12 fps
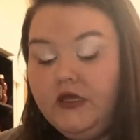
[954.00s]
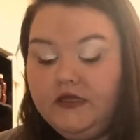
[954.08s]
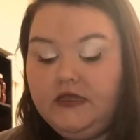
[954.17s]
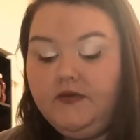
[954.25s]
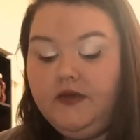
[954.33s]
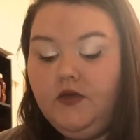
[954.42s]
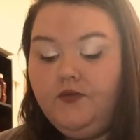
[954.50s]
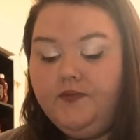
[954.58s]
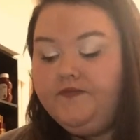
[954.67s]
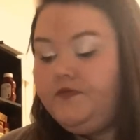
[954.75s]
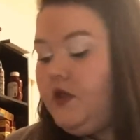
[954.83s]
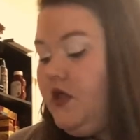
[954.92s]
There we go.
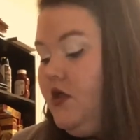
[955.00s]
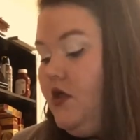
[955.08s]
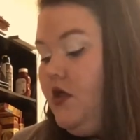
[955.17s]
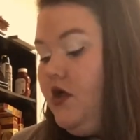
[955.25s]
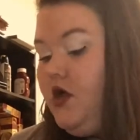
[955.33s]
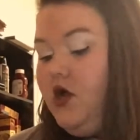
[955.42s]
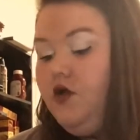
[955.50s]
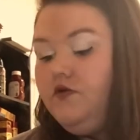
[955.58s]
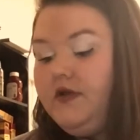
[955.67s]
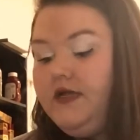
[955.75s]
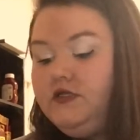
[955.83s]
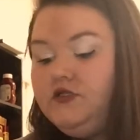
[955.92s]
All
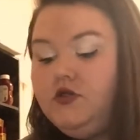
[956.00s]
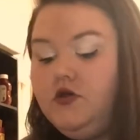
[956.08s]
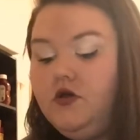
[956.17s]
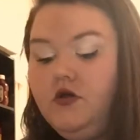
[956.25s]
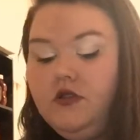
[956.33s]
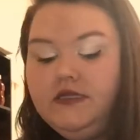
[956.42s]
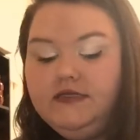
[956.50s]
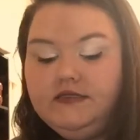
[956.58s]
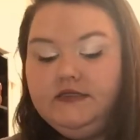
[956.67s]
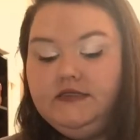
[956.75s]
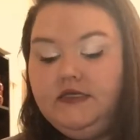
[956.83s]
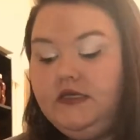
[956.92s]
right, so let's
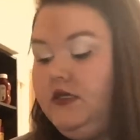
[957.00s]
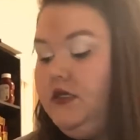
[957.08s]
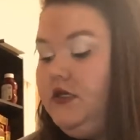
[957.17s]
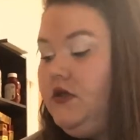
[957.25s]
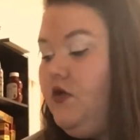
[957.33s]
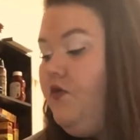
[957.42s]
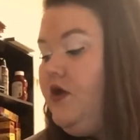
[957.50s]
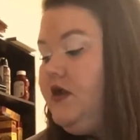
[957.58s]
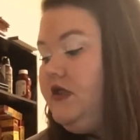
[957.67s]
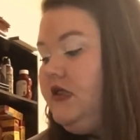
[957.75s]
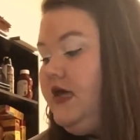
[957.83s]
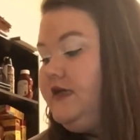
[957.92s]
see. One of
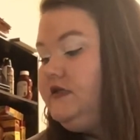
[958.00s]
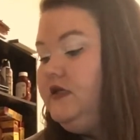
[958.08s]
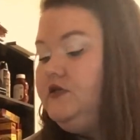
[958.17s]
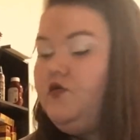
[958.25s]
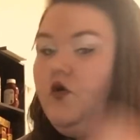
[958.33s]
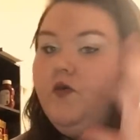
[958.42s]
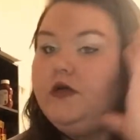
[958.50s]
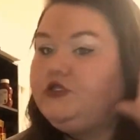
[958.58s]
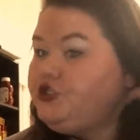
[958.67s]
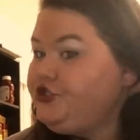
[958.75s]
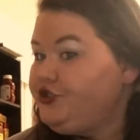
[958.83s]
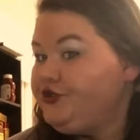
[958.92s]
the last things we'll want
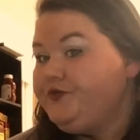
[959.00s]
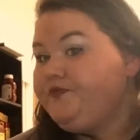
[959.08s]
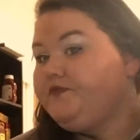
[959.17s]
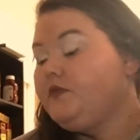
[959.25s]
to do